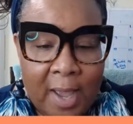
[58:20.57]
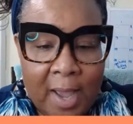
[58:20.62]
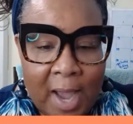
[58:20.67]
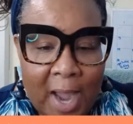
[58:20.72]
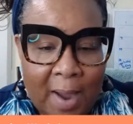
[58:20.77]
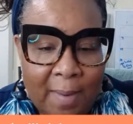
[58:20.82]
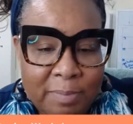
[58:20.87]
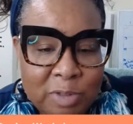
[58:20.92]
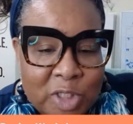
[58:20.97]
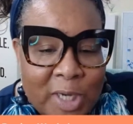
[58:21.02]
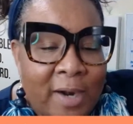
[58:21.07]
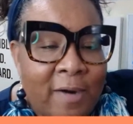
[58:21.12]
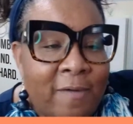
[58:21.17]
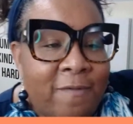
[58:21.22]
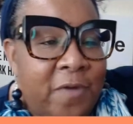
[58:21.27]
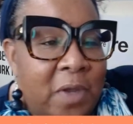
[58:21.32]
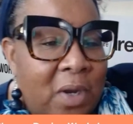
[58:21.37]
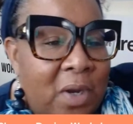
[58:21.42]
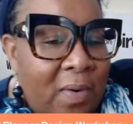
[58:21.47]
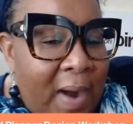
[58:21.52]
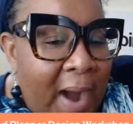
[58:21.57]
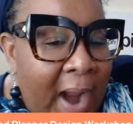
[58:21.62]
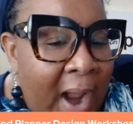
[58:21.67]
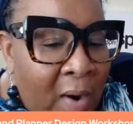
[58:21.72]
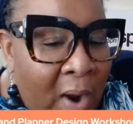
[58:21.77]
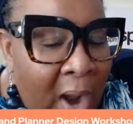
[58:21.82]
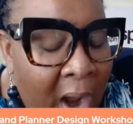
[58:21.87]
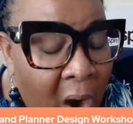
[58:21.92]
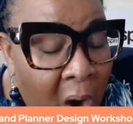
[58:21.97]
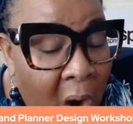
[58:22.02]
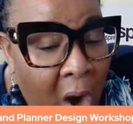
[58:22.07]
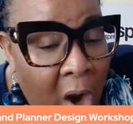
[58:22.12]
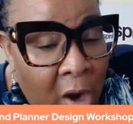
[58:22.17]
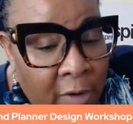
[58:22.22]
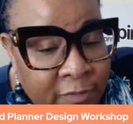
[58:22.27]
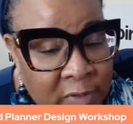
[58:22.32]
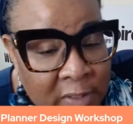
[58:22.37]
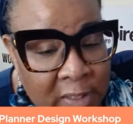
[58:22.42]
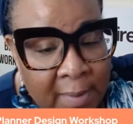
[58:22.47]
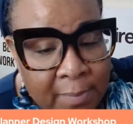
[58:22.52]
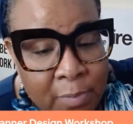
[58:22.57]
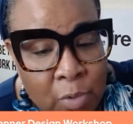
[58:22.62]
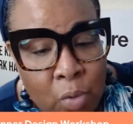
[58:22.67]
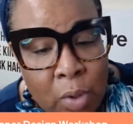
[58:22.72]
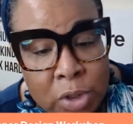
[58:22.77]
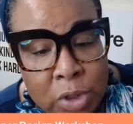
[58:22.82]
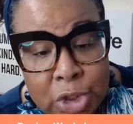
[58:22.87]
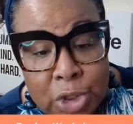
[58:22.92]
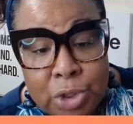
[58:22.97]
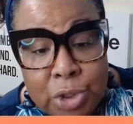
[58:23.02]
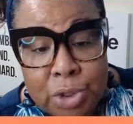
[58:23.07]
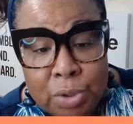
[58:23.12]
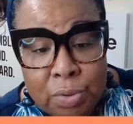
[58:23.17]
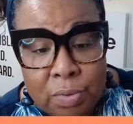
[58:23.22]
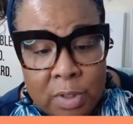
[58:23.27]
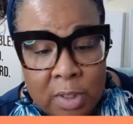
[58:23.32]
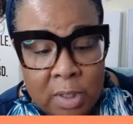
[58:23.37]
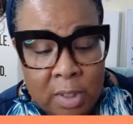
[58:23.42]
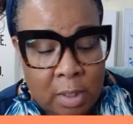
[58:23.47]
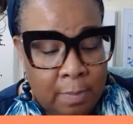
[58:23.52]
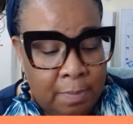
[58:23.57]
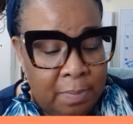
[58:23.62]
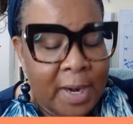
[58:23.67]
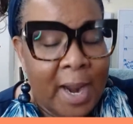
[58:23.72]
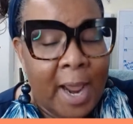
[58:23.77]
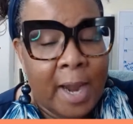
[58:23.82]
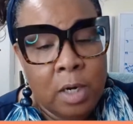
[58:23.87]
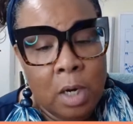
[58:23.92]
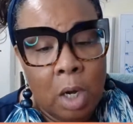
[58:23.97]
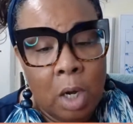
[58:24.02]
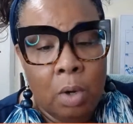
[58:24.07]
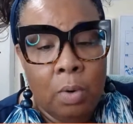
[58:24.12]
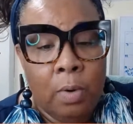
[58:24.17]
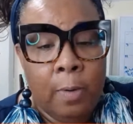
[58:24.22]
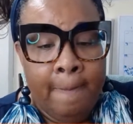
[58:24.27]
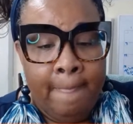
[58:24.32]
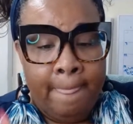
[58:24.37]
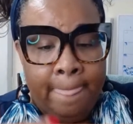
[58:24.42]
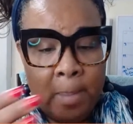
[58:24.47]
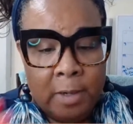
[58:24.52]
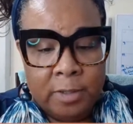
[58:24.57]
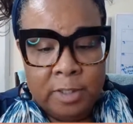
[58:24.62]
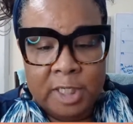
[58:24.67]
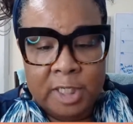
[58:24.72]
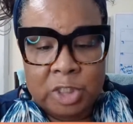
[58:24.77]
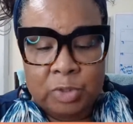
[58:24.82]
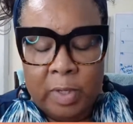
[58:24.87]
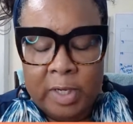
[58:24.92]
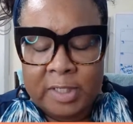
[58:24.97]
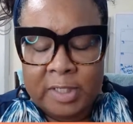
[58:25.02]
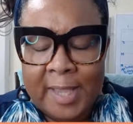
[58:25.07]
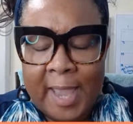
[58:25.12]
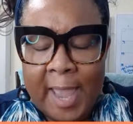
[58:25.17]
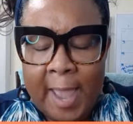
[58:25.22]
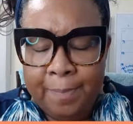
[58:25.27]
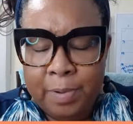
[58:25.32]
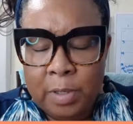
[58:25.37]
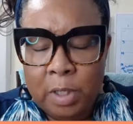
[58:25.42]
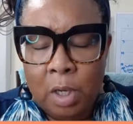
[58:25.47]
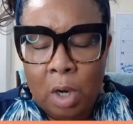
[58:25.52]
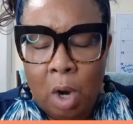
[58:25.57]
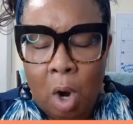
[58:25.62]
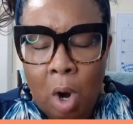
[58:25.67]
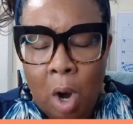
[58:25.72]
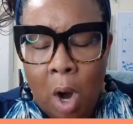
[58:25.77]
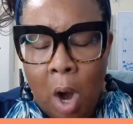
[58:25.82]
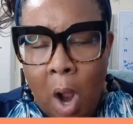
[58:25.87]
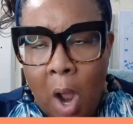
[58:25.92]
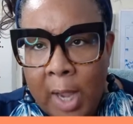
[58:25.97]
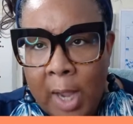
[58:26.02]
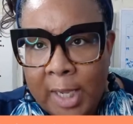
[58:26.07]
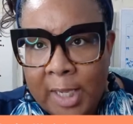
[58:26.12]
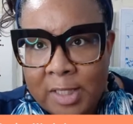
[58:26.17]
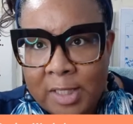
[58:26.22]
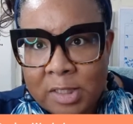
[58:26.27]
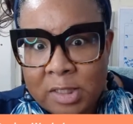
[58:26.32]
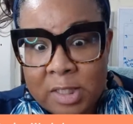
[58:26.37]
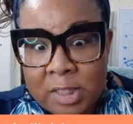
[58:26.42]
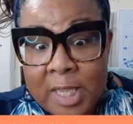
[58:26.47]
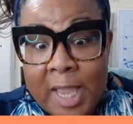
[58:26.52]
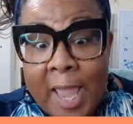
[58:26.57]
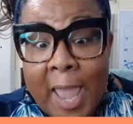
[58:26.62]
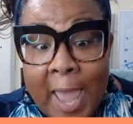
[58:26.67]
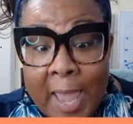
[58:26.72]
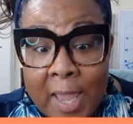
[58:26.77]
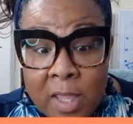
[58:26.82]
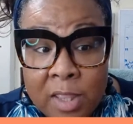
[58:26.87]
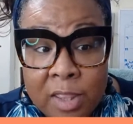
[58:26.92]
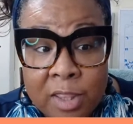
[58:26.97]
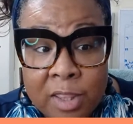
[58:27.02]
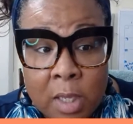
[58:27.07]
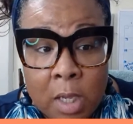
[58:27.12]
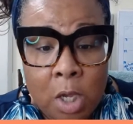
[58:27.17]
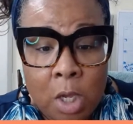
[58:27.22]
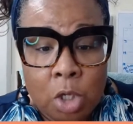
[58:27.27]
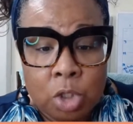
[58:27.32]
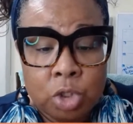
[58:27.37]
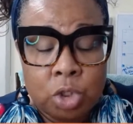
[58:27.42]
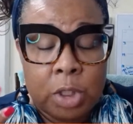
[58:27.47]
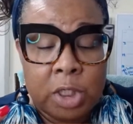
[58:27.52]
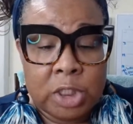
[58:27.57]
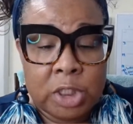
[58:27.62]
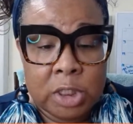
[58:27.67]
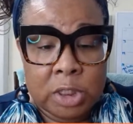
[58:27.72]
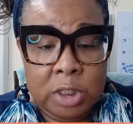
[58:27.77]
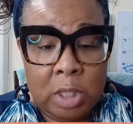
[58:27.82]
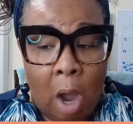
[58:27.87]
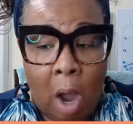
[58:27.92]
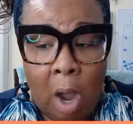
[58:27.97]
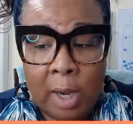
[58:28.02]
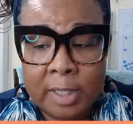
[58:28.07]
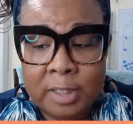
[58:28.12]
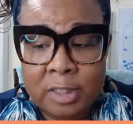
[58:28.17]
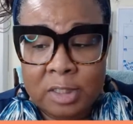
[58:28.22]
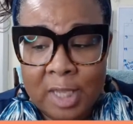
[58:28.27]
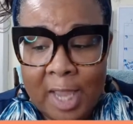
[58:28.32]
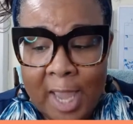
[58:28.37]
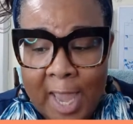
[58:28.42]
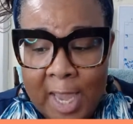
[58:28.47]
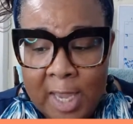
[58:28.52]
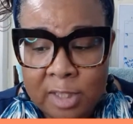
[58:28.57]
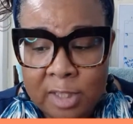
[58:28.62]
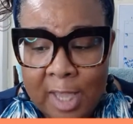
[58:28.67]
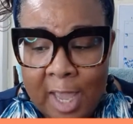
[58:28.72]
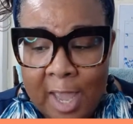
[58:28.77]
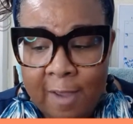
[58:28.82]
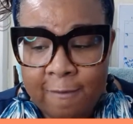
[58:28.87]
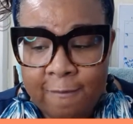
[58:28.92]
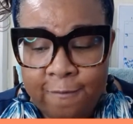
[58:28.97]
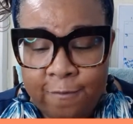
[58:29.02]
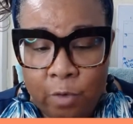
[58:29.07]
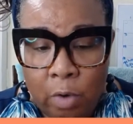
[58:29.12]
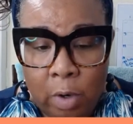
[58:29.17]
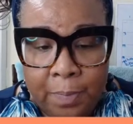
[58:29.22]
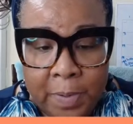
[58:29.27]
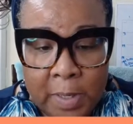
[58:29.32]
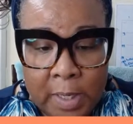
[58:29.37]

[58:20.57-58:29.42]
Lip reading: I'm trying to figure out how often I'm going to do them, but I know this one is happening on August the 8th. So this is August the 8th at 4